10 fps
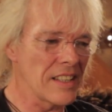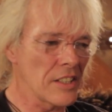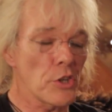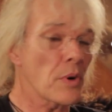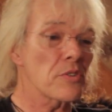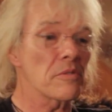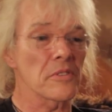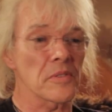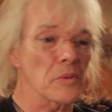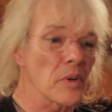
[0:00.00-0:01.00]

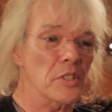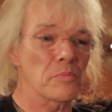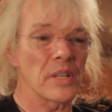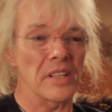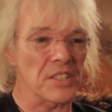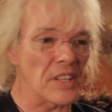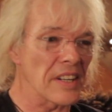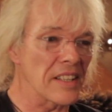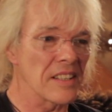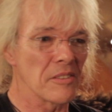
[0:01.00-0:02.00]
250 watts per
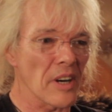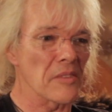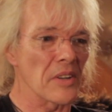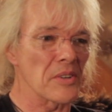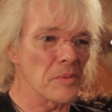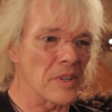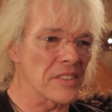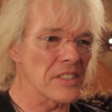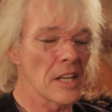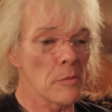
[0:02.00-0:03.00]
side, 500
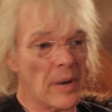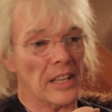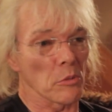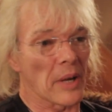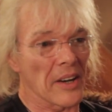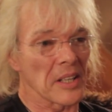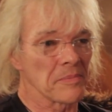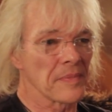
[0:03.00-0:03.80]
watts pedal power,